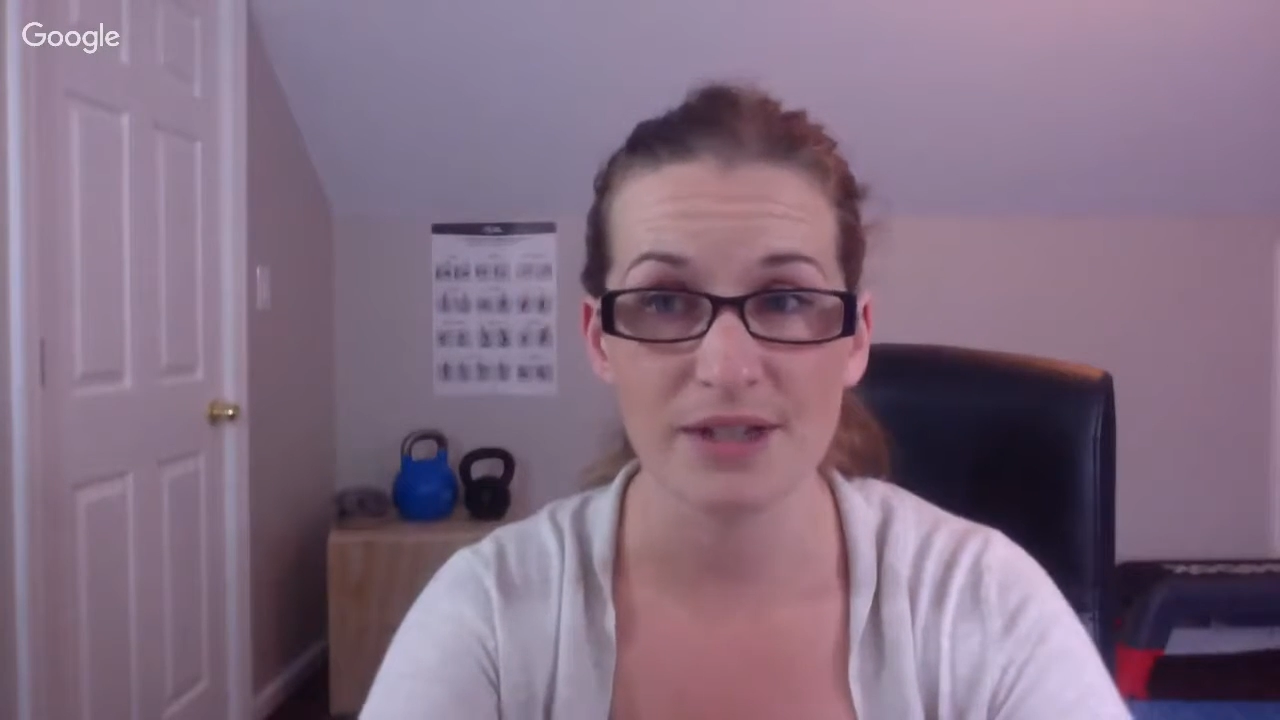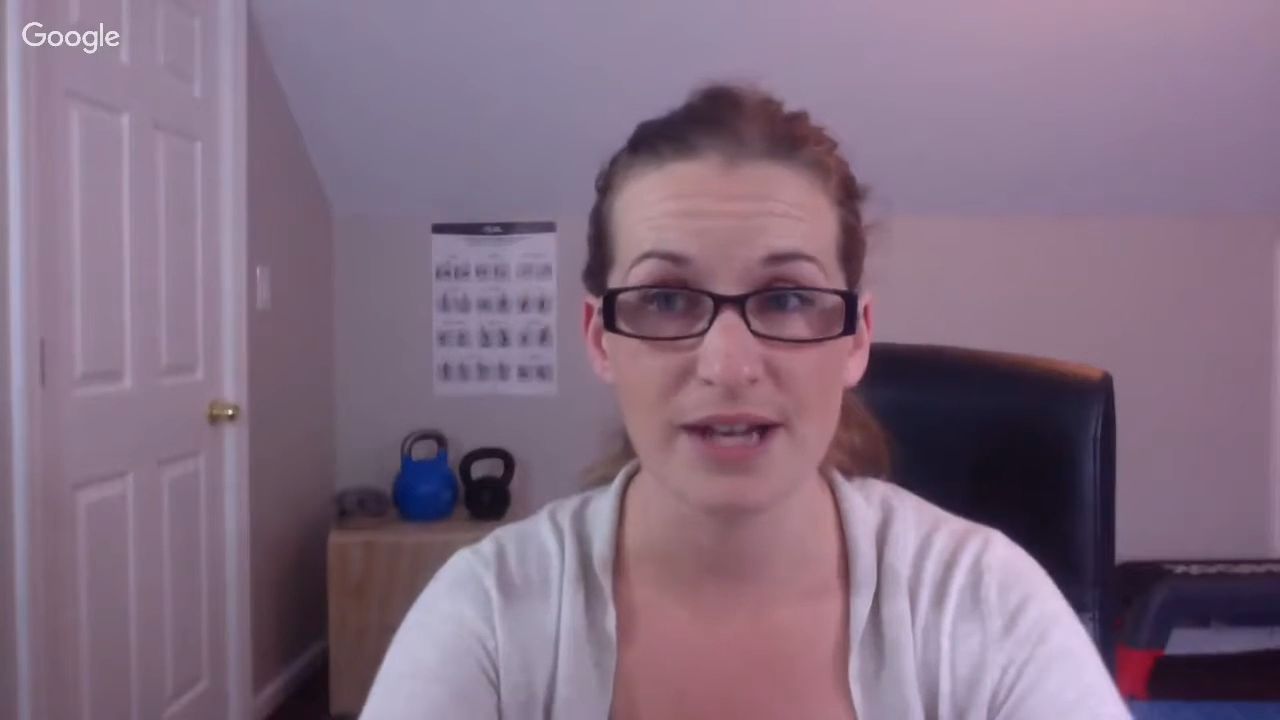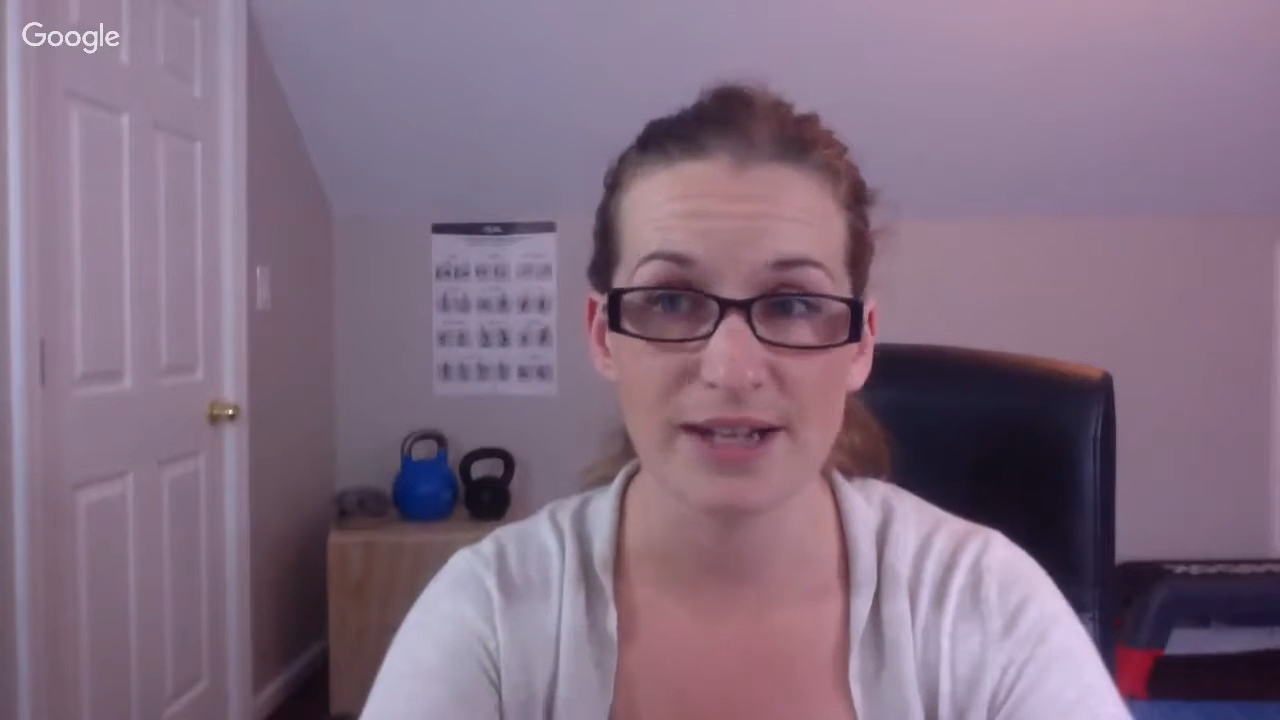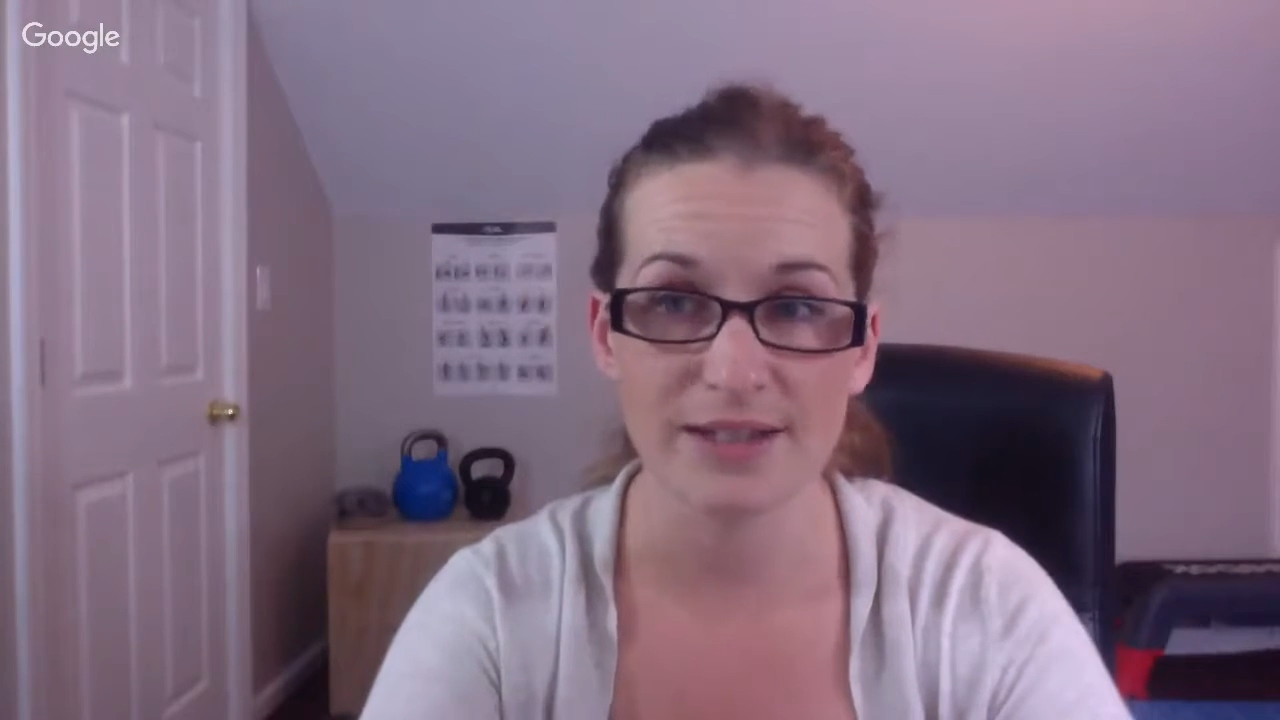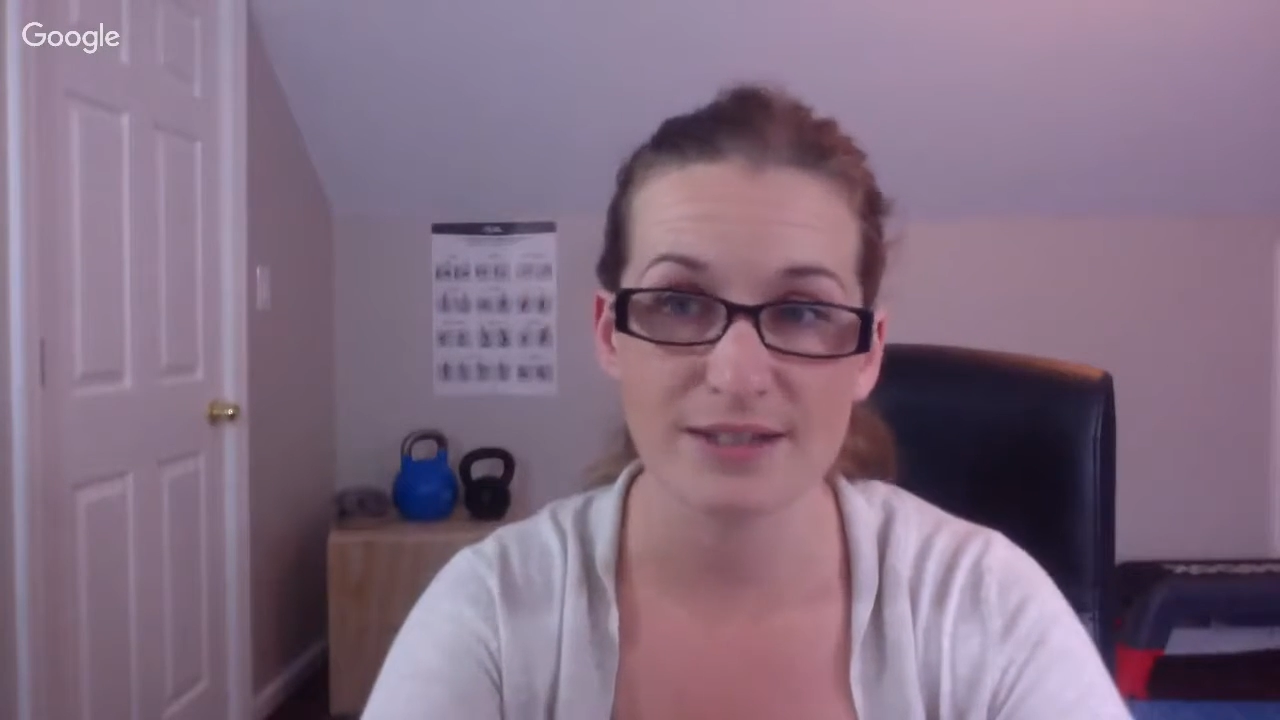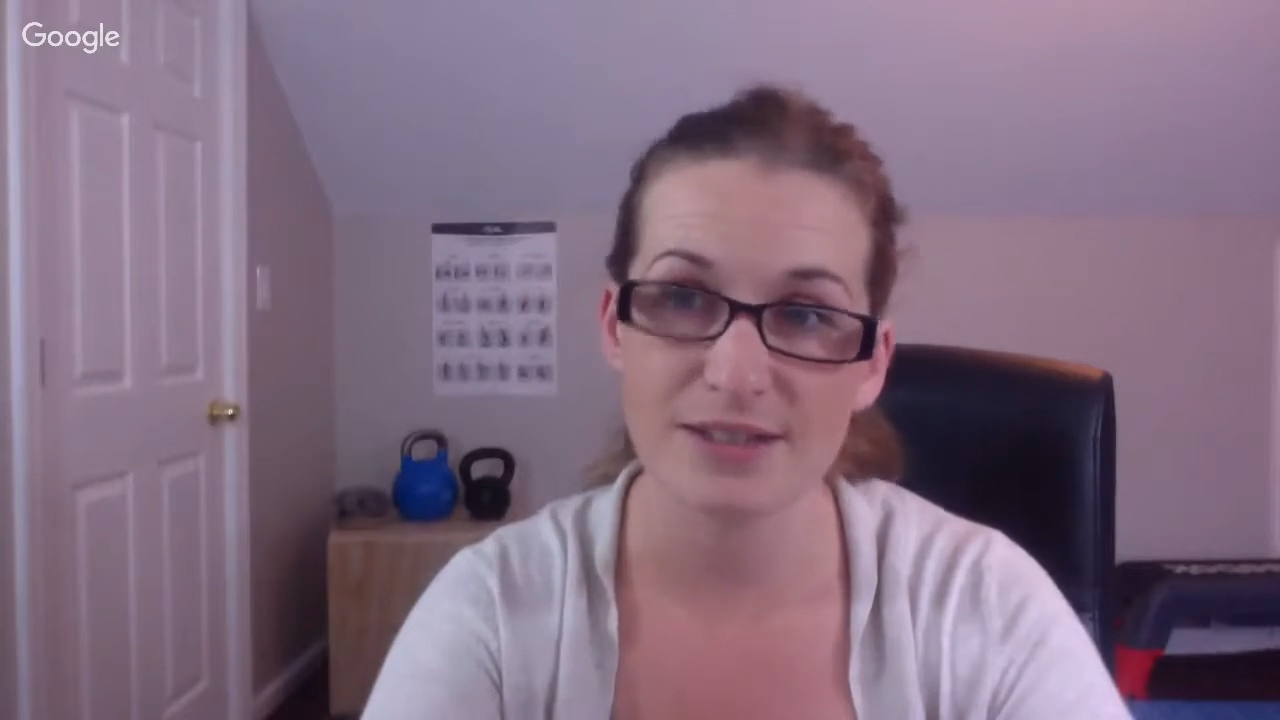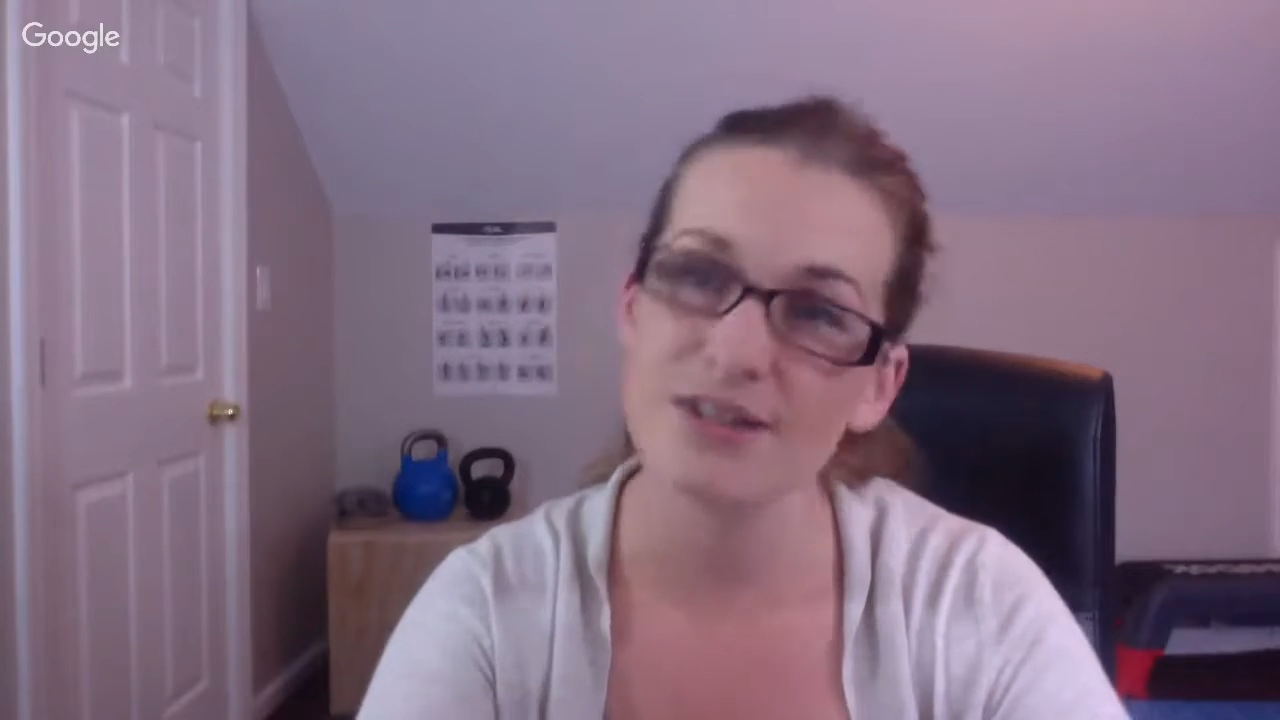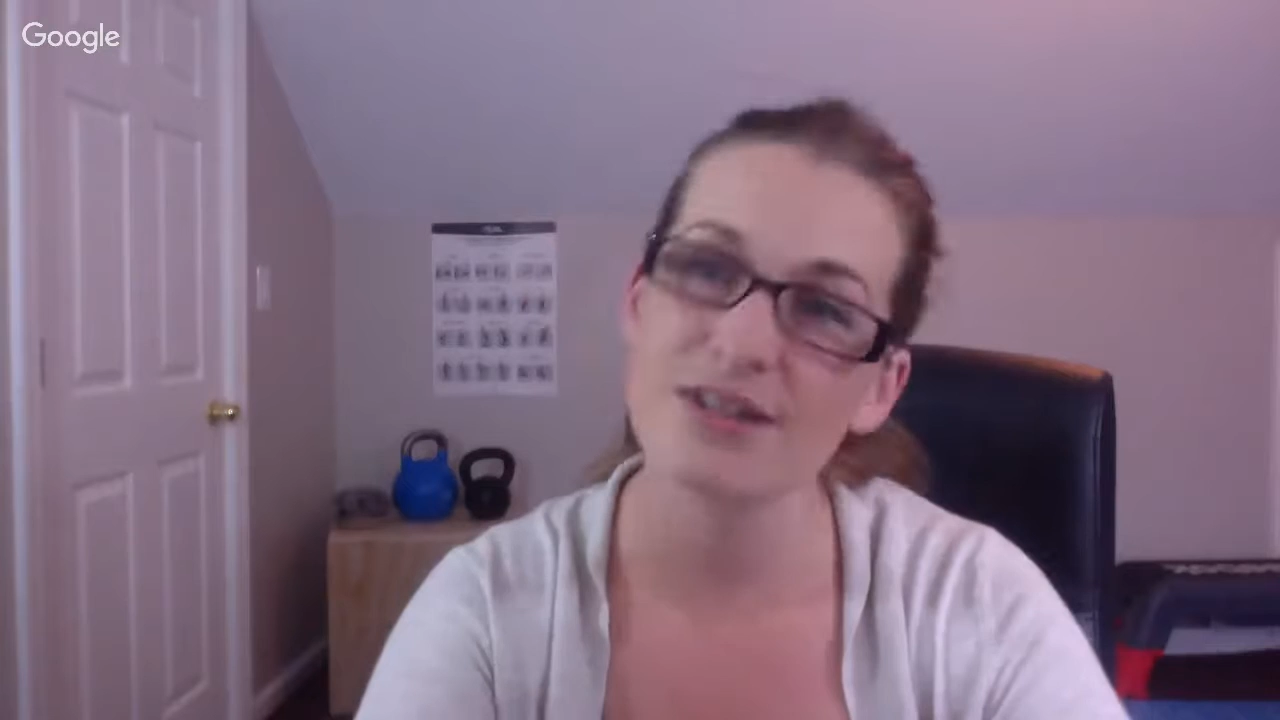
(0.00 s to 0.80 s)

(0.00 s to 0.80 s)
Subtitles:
next